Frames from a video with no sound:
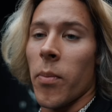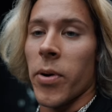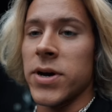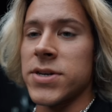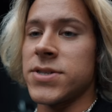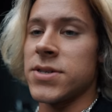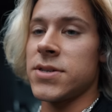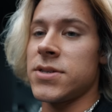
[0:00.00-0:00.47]

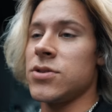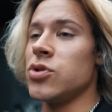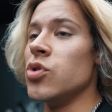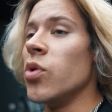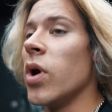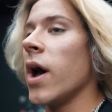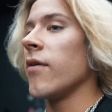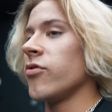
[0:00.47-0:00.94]
presses
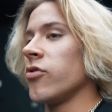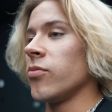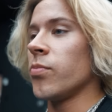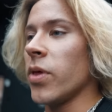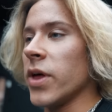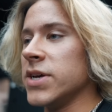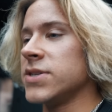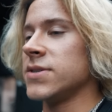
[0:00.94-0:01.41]
do have their
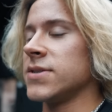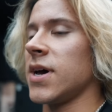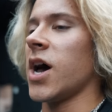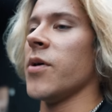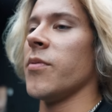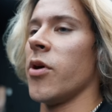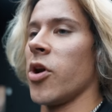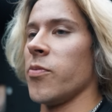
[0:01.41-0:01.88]
place in
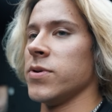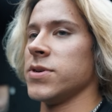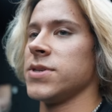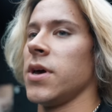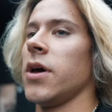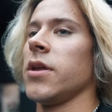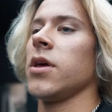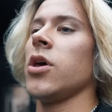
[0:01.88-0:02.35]
time,
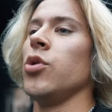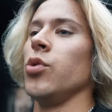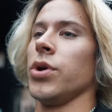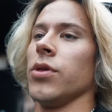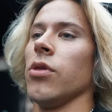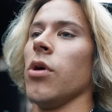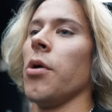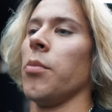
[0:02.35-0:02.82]
100%. You
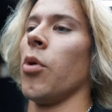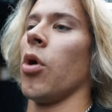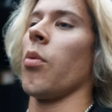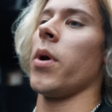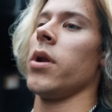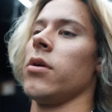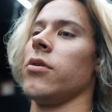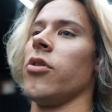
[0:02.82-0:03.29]
can load more
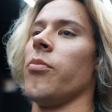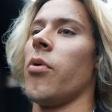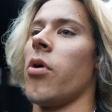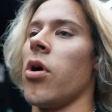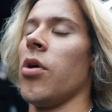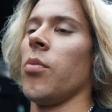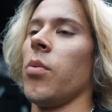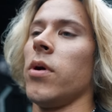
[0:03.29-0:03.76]
weight onto the
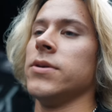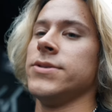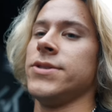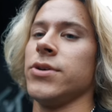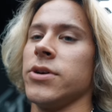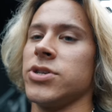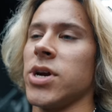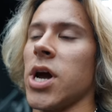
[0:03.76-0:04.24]
bar at
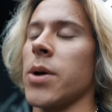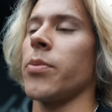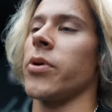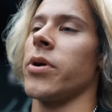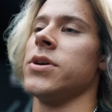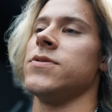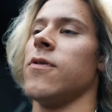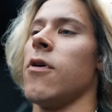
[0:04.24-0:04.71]
once. You can track
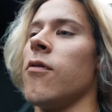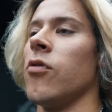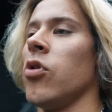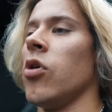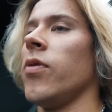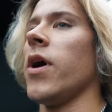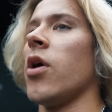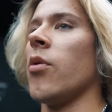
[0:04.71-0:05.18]
progressive
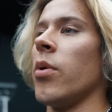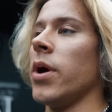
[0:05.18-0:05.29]
overload that